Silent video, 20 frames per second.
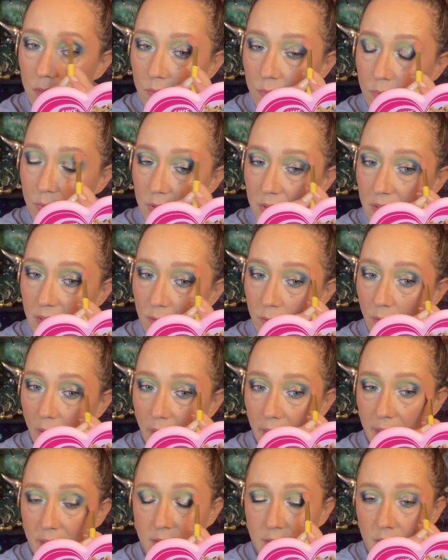really
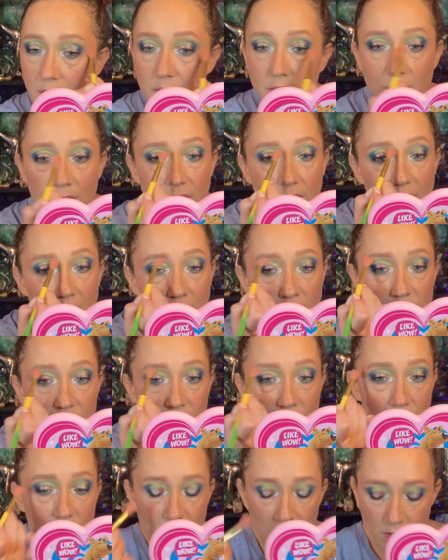great.
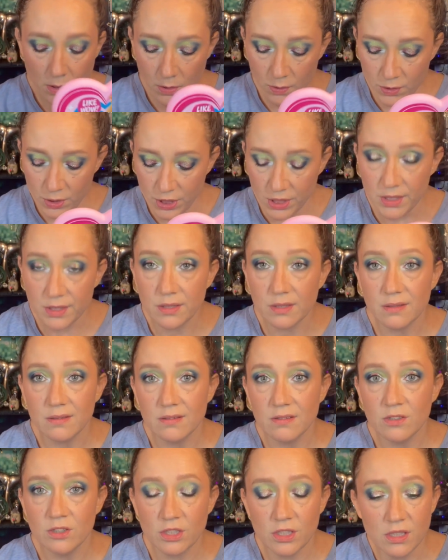You know, she's
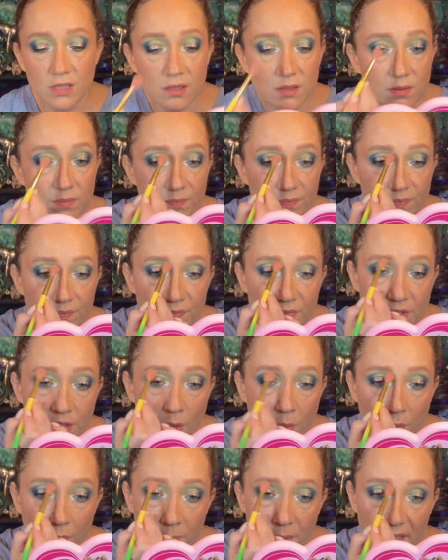
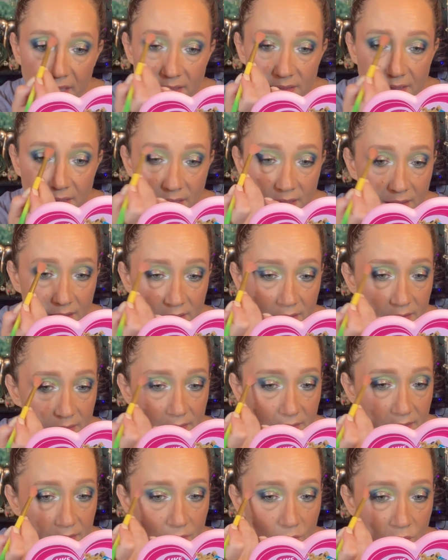so amazing.
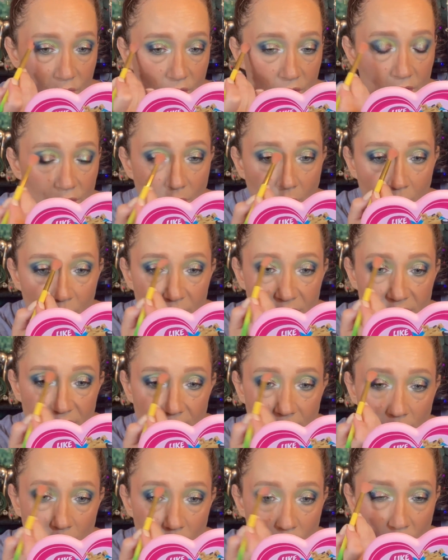She's always
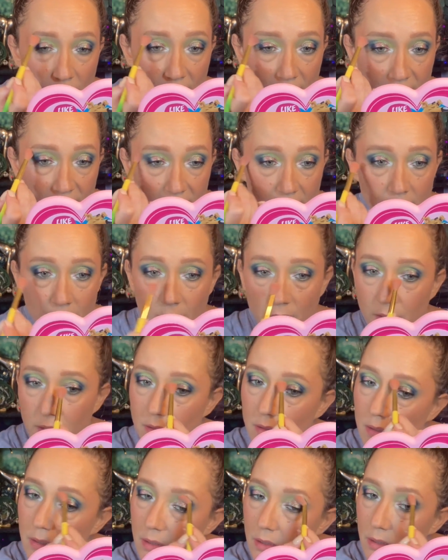there when I need her.
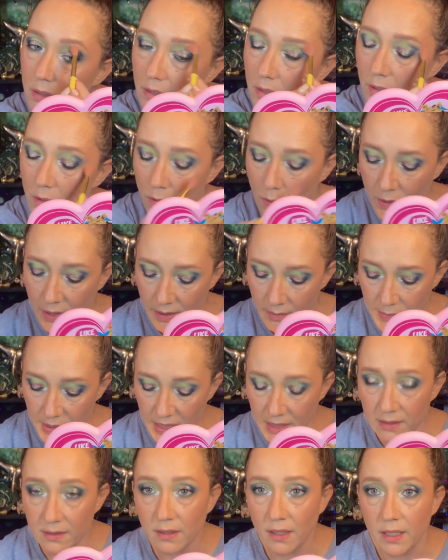You know what I
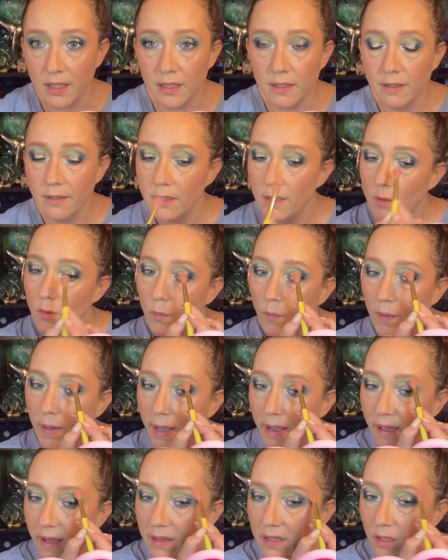mean? Like, when
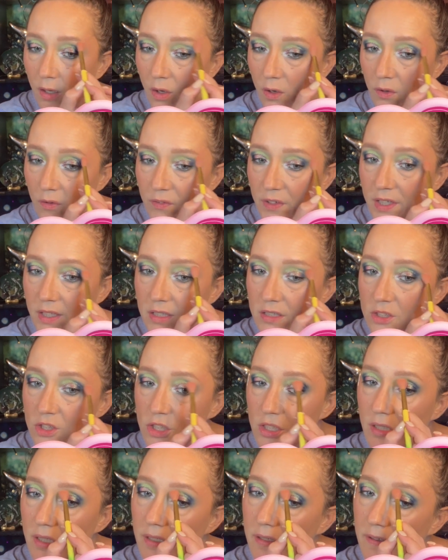I had COVID,
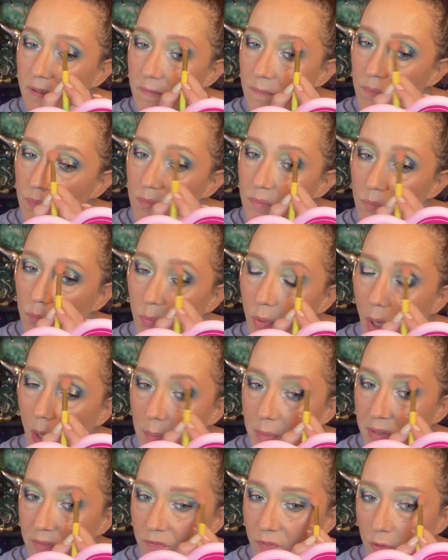she brought
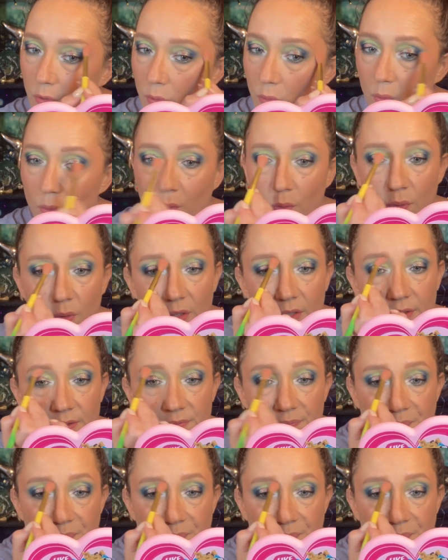me food.